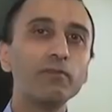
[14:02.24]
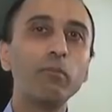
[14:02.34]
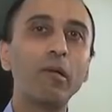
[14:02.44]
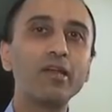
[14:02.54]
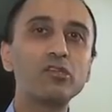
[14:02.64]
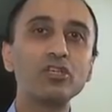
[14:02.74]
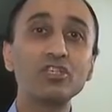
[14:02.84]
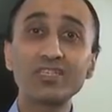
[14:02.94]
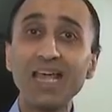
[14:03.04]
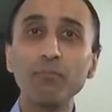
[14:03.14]
fibrillation
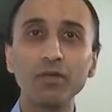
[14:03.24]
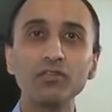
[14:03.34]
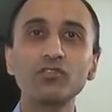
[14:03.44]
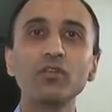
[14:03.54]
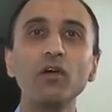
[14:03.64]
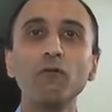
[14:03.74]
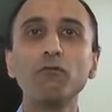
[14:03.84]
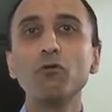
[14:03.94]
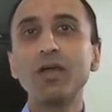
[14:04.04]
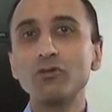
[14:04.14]
tablets
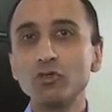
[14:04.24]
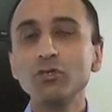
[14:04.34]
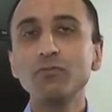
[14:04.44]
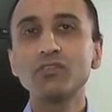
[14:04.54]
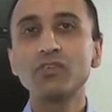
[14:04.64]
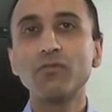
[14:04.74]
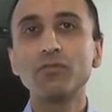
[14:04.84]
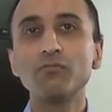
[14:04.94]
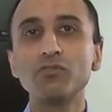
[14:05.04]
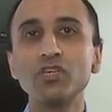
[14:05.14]
for around 2 months
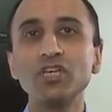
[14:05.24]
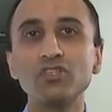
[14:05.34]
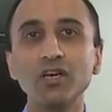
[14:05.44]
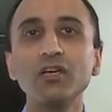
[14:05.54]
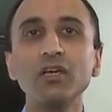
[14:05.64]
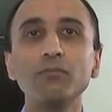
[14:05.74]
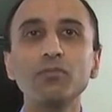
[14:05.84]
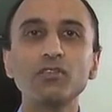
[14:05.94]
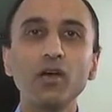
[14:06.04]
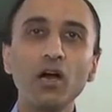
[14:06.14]
after the procedure
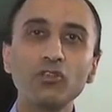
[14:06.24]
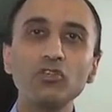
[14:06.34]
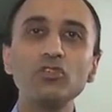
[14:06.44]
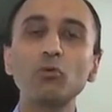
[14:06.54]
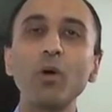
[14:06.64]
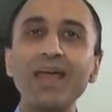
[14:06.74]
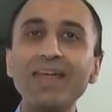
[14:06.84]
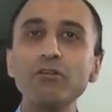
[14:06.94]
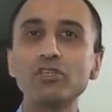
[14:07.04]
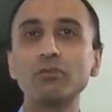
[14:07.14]
because the heart's usually quite
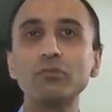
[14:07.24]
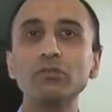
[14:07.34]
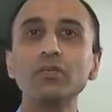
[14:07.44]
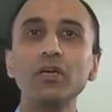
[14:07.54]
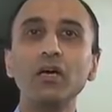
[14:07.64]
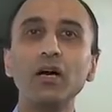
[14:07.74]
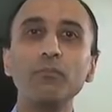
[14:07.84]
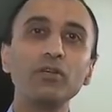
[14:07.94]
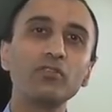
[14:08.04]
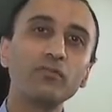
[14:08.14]
irritable
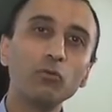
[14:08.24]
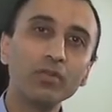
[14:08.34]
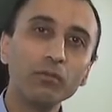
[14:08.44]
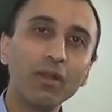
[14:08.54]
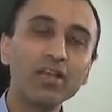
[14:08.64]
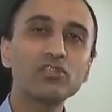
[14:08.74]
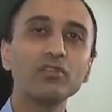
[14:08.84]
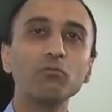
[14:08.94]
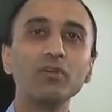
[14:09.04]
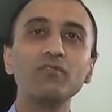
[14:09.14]
because of all the ablation
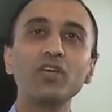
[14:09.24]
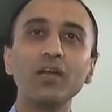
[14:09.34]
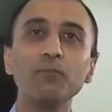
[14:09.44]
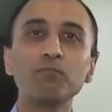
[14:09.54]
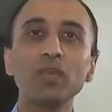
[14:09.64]
that we've done.